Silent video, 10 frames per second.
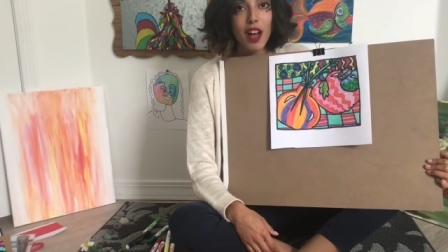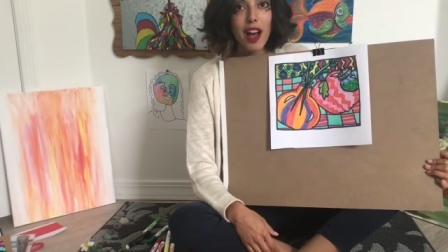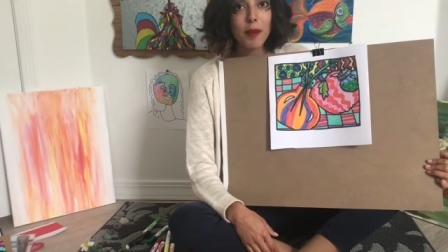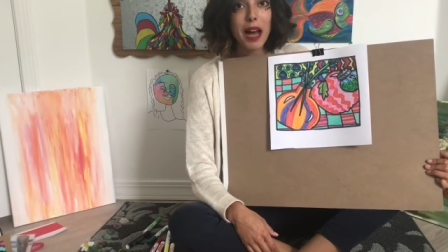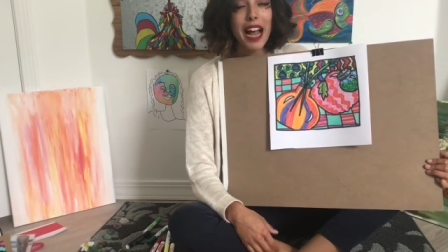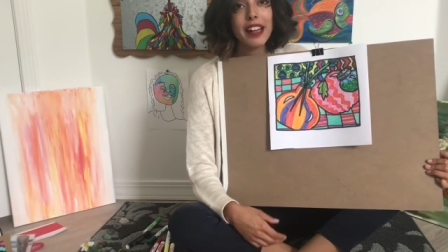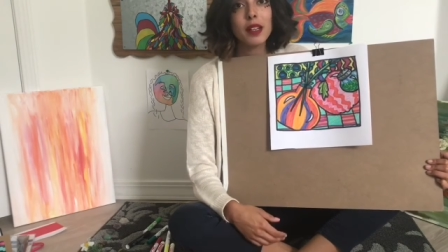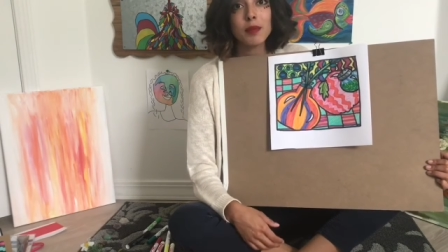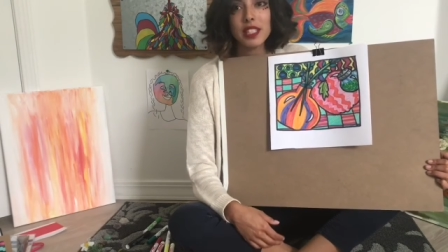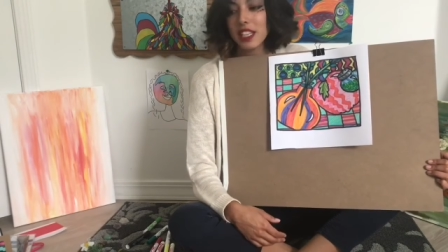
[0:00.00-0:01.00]
items
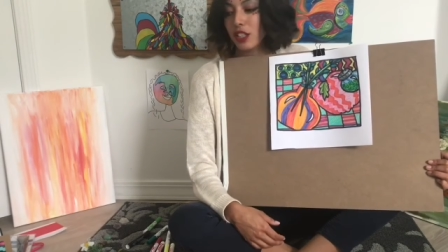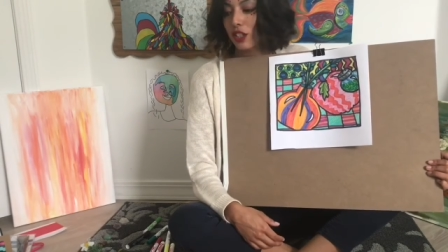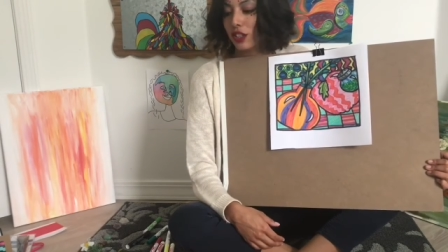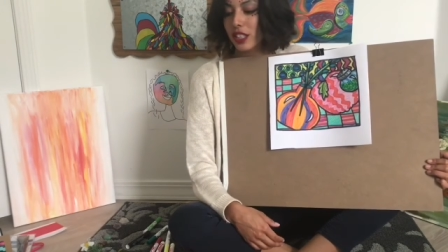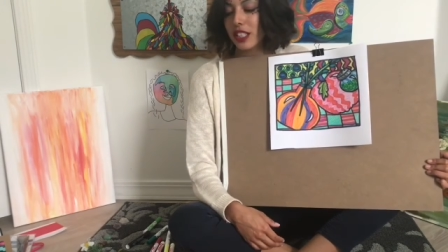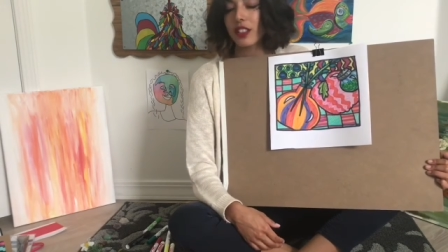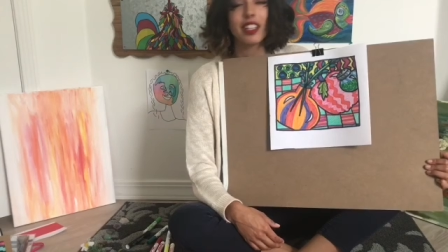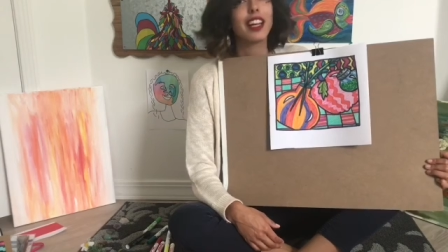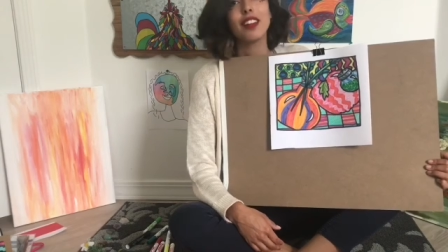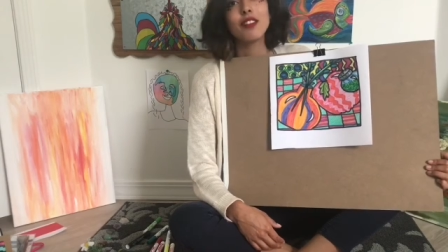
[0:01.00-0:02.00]
in your still life.
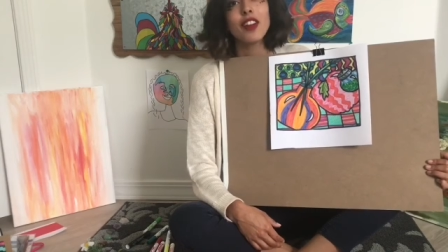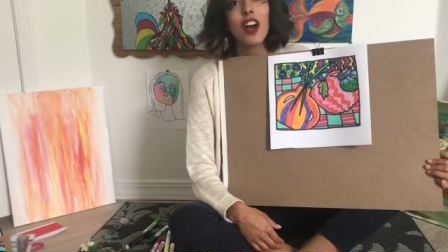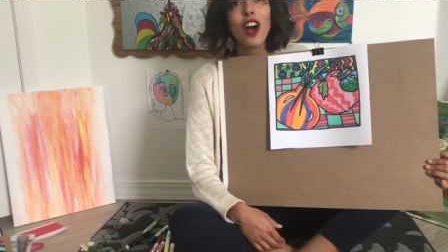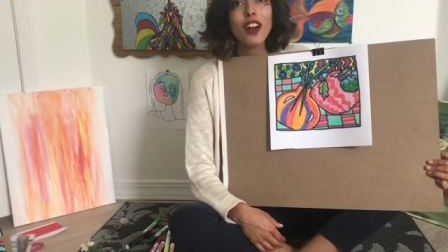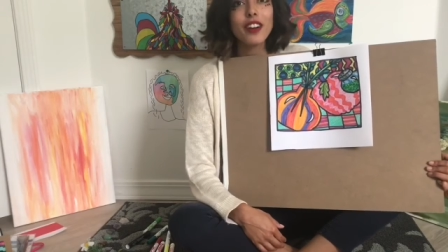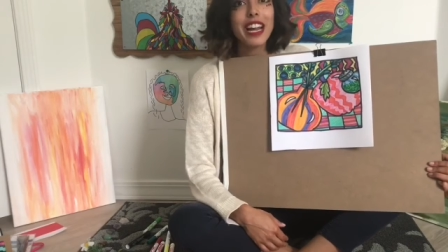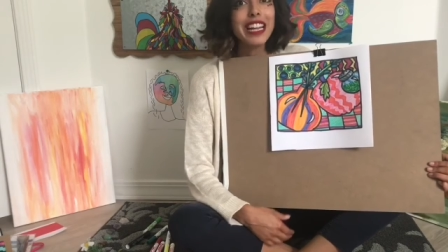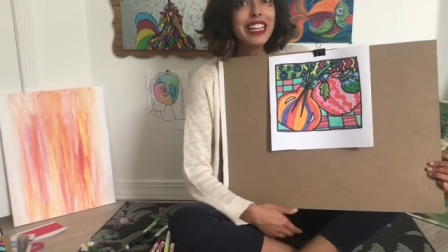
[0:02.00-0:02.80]
All right,